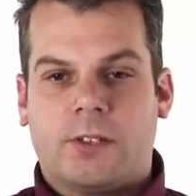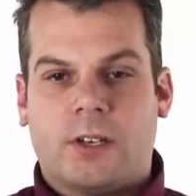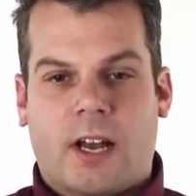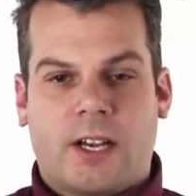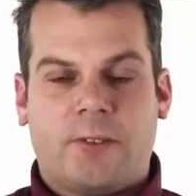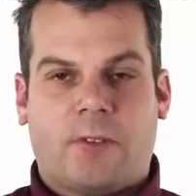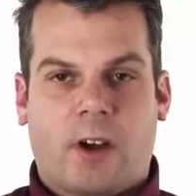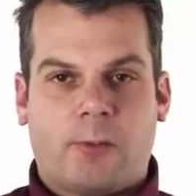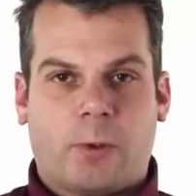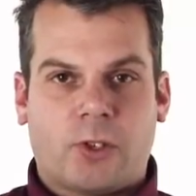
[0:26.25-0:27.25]
to
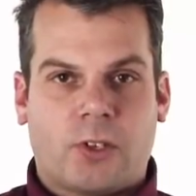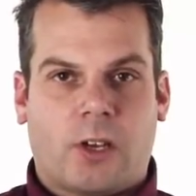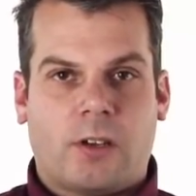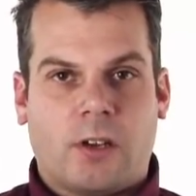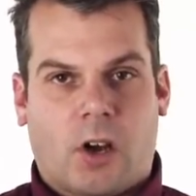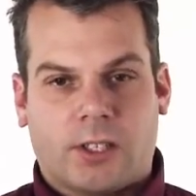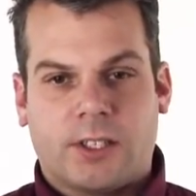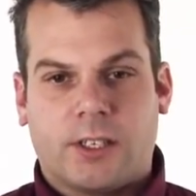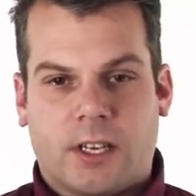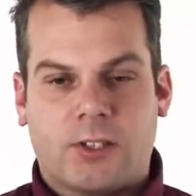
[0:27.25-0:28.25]
95%
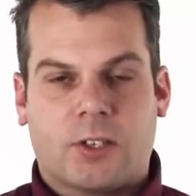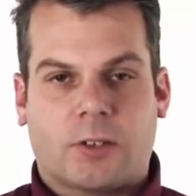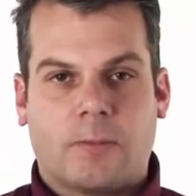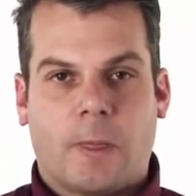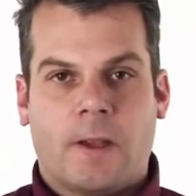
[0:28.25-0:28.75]
non-condensing,